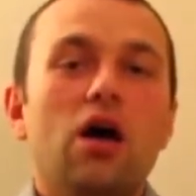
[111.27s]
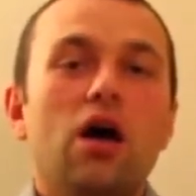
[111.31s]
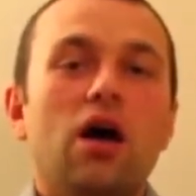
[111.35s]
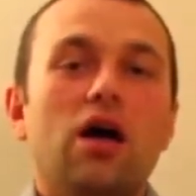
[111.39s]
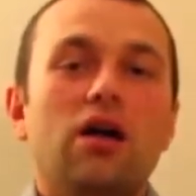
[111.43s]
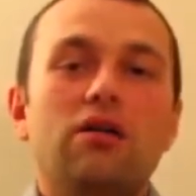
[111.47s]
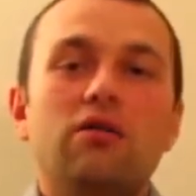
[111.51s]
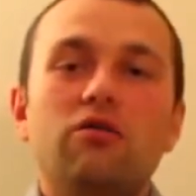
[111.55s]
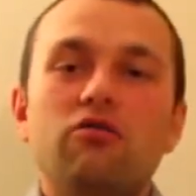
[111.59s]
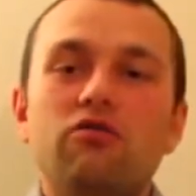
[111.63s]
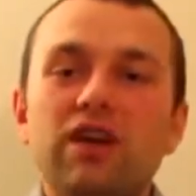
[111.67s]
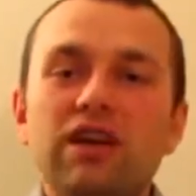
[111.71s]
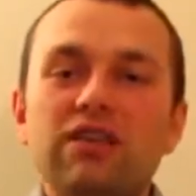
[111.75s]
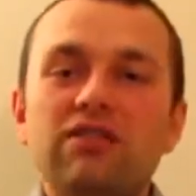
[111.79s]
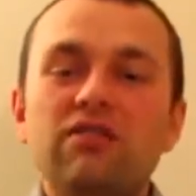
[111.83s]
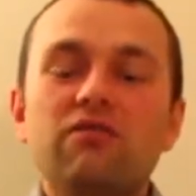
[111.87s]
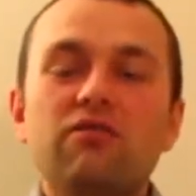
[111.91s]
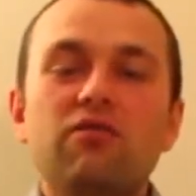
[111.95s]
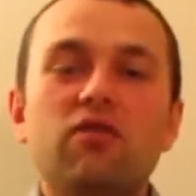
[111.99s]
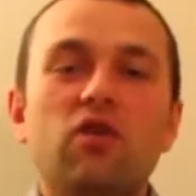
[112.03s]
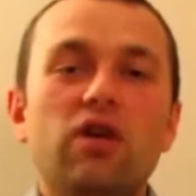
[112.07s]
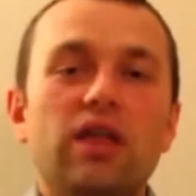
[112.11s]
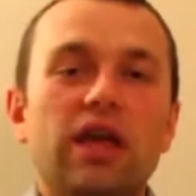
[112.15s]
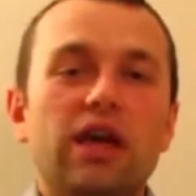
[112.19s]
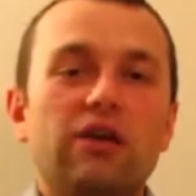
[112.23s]
And the reason
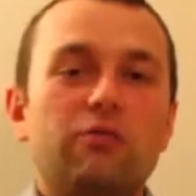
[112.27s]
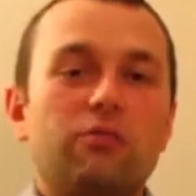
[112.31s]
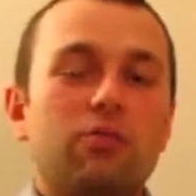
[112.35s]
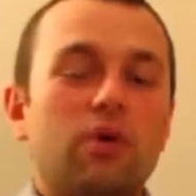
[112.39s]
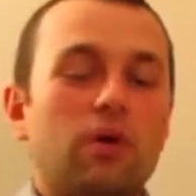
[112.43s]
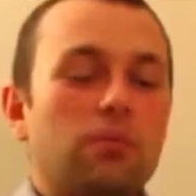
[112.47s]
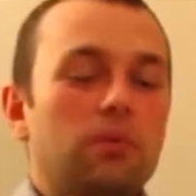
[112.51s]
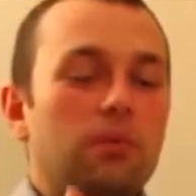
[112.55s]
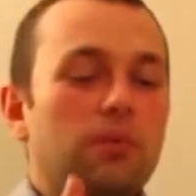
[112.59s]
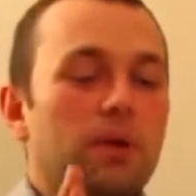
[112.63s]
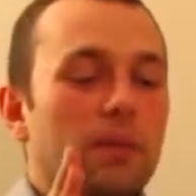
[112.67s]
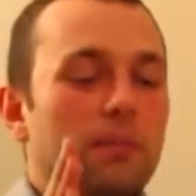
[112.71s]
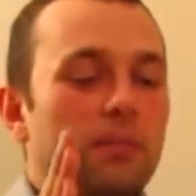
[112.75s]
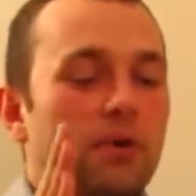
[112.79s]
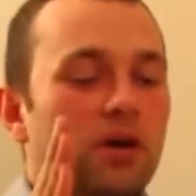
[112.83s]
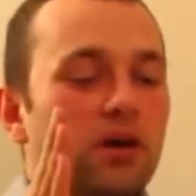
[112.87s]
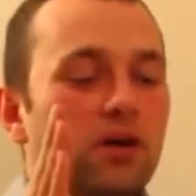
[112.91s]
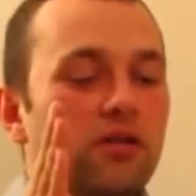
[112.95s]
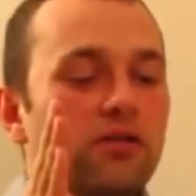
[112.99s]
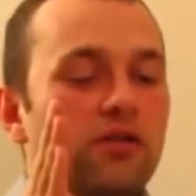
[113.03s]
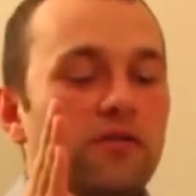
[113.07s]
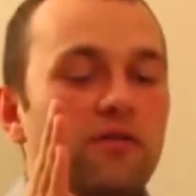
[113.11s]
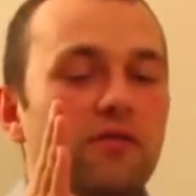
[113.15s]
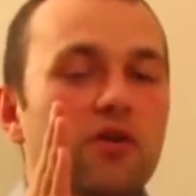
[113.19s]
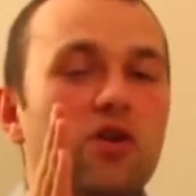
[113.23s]
for that is probably
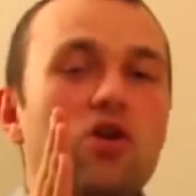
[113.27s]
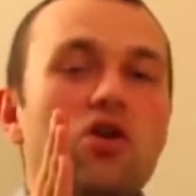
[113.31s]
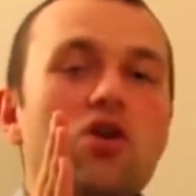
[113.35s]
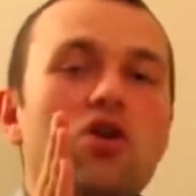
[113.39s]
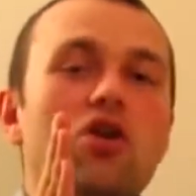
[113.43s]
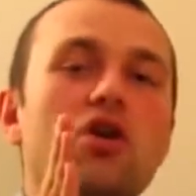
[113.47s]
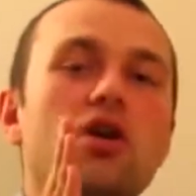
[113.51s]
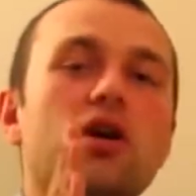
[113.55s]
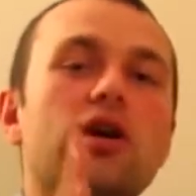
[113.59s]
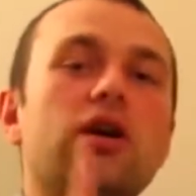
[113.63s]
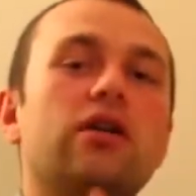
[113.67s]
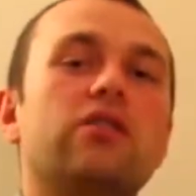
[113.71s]
because if you look